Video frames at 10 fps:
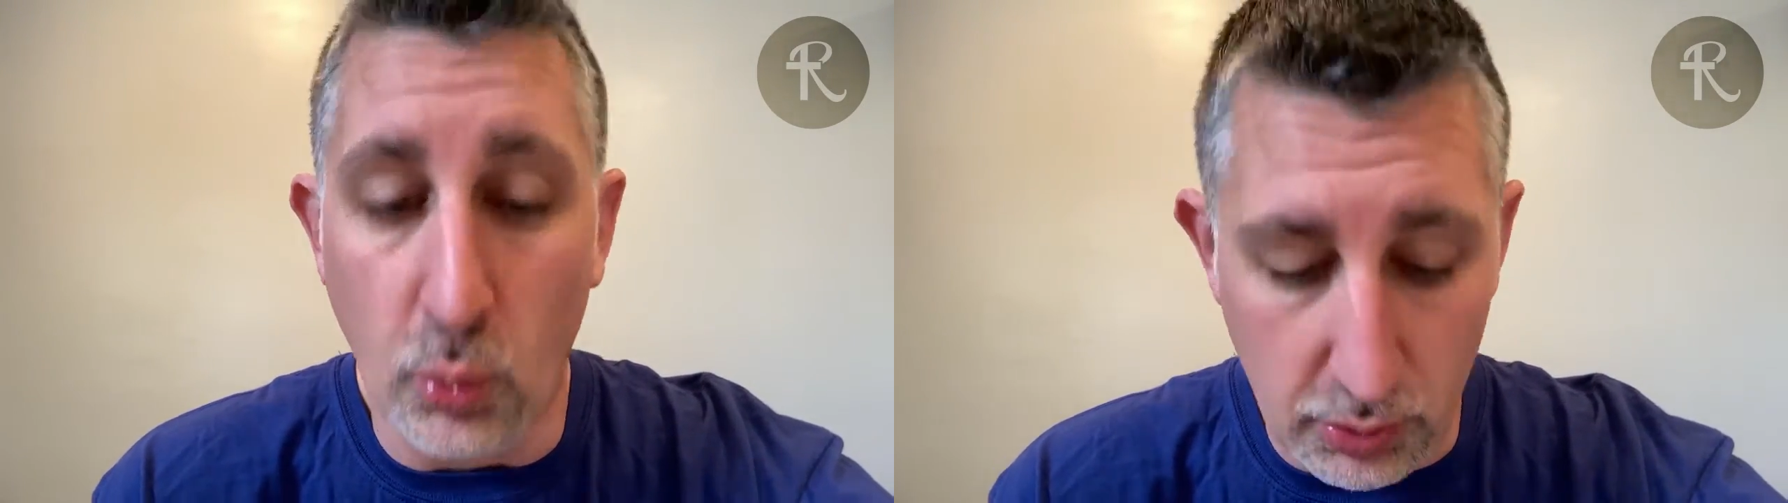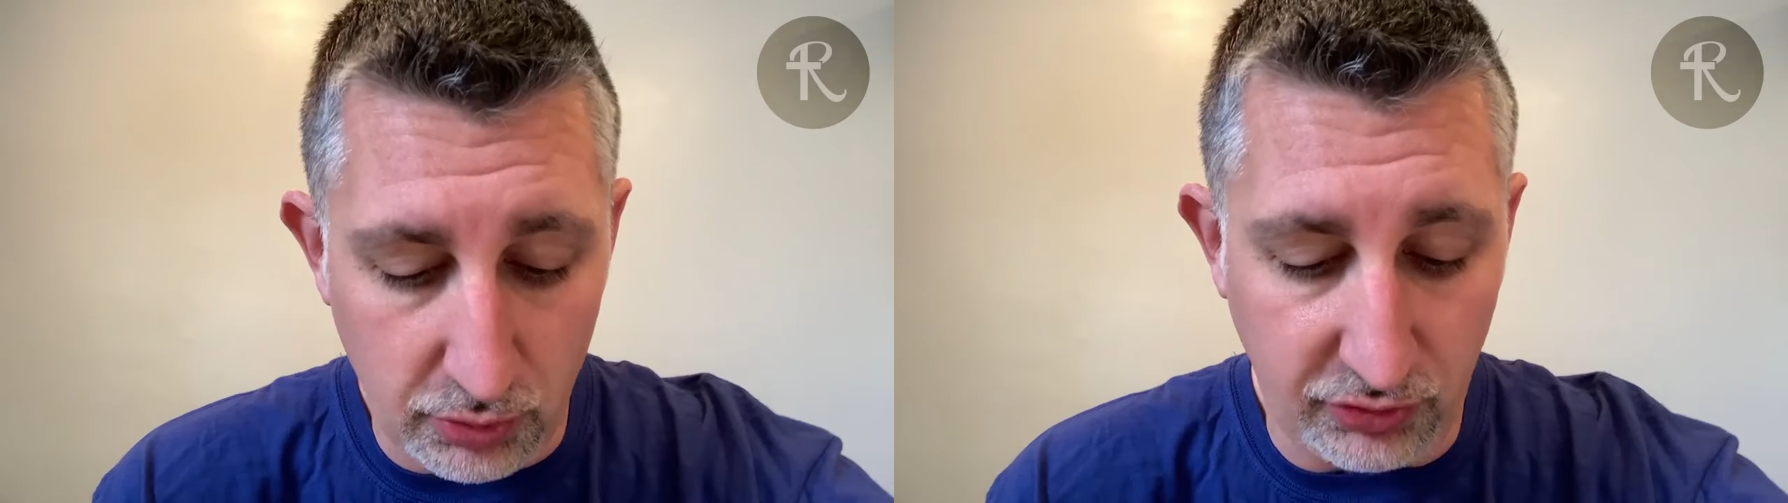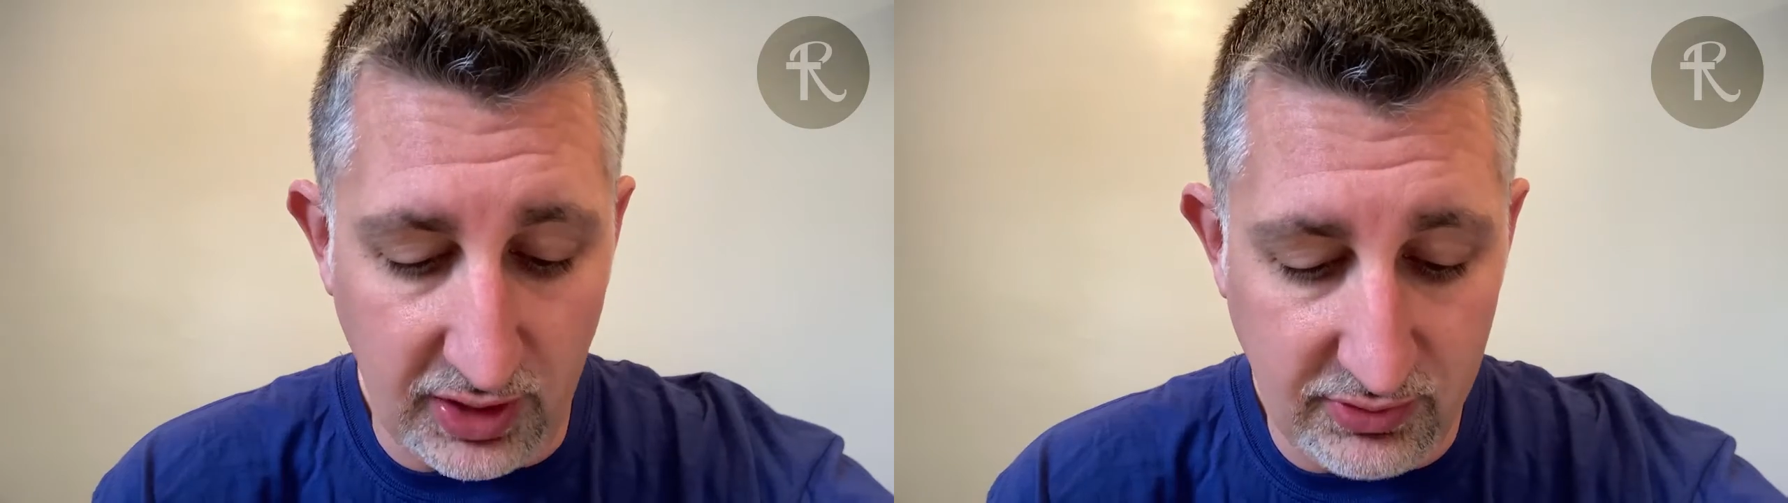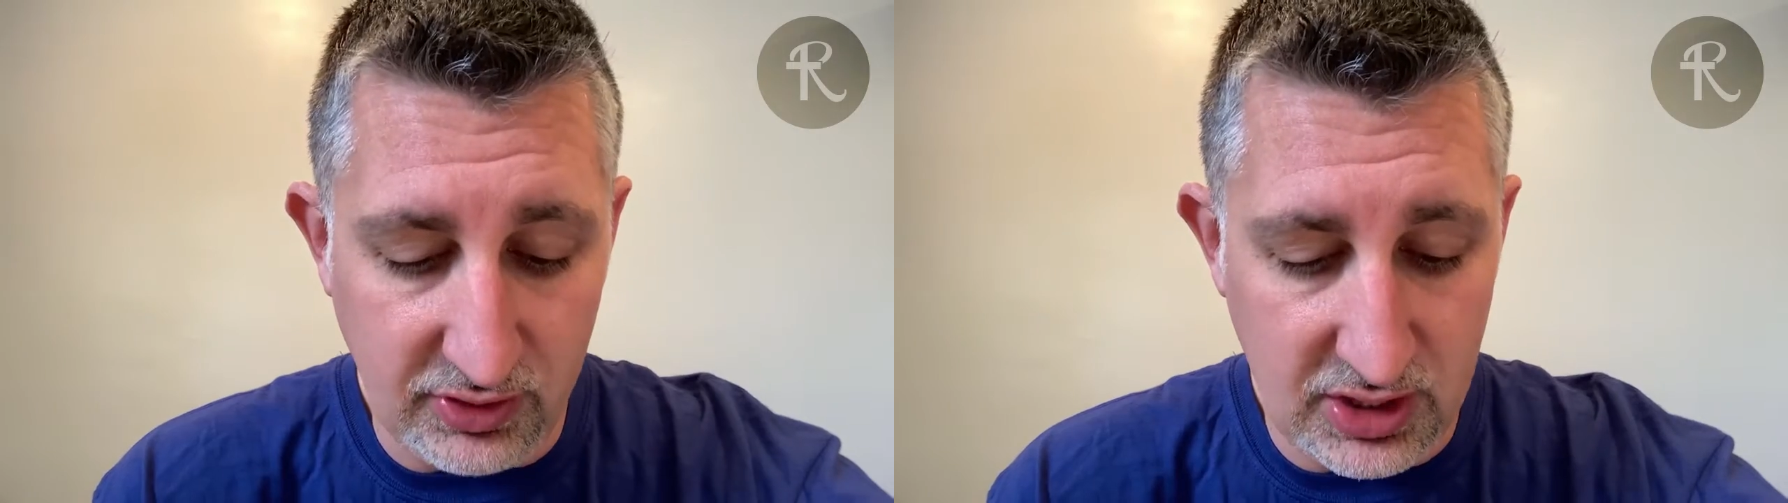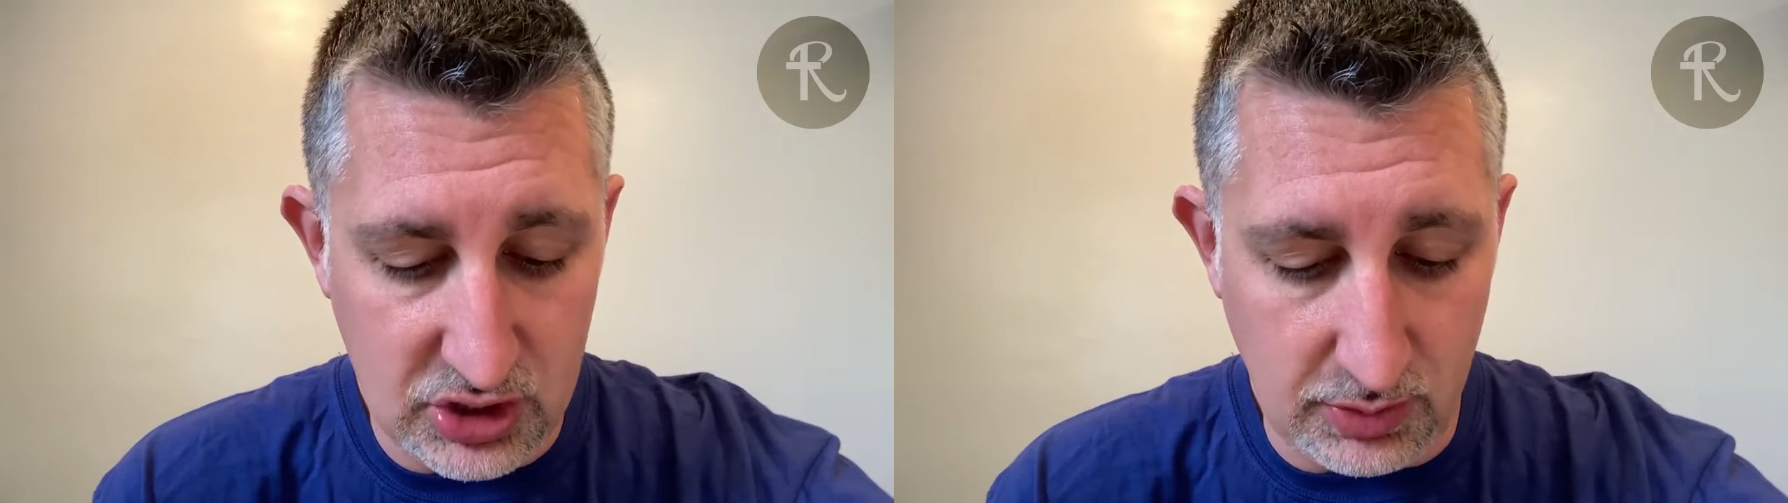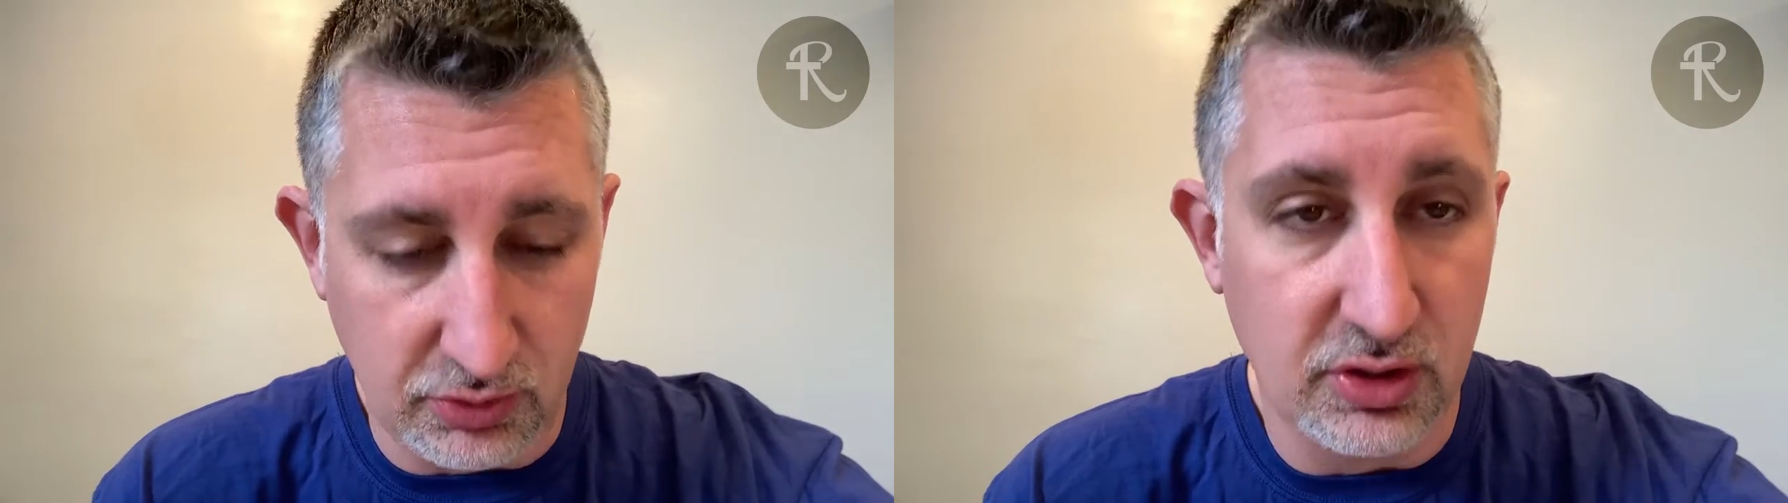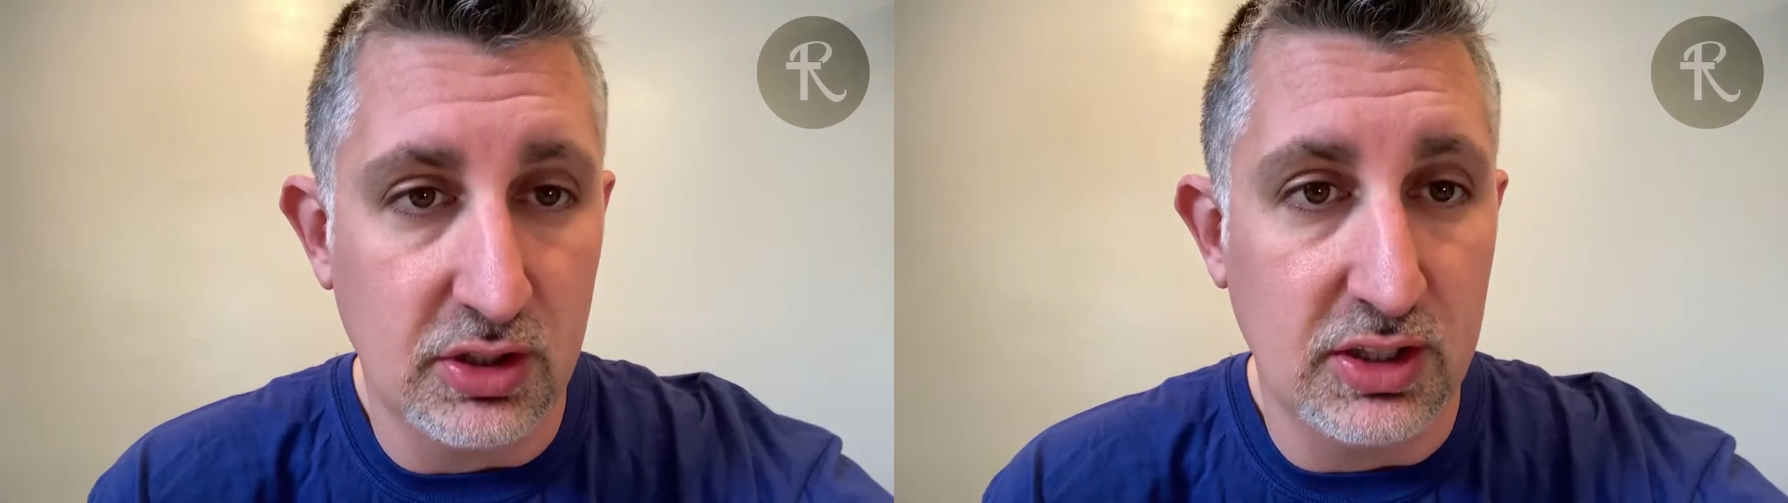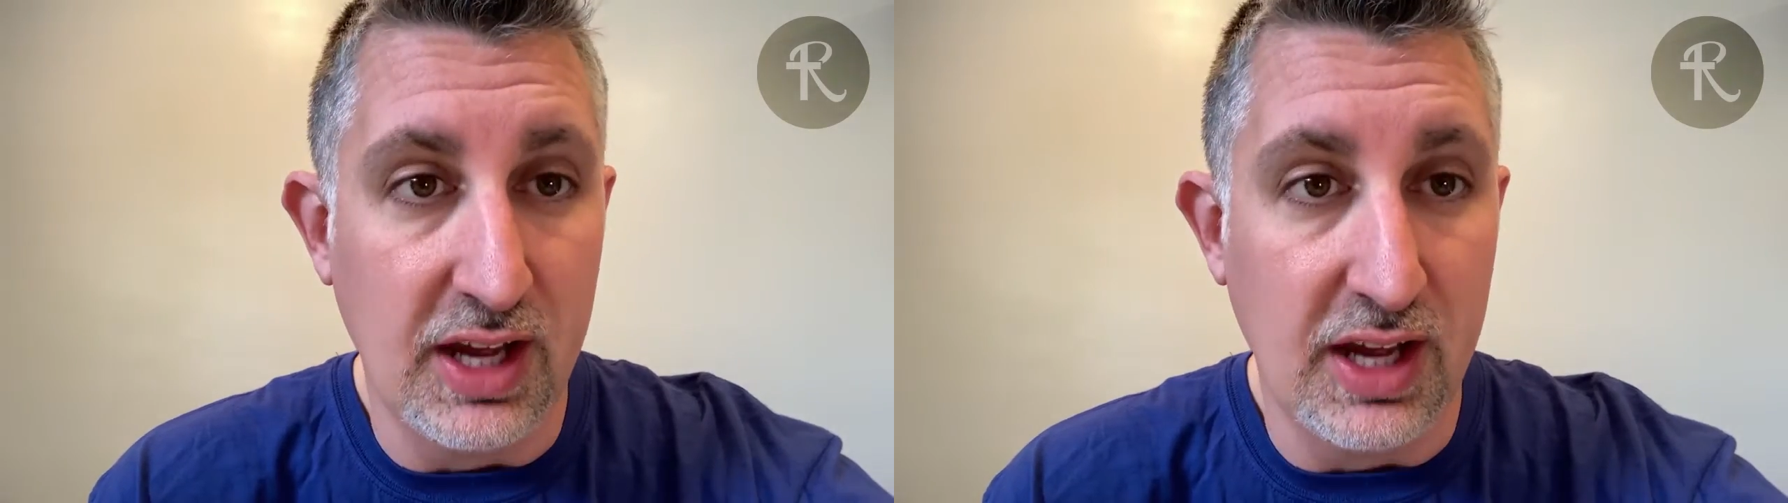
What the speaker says: we were slaves in Egypt.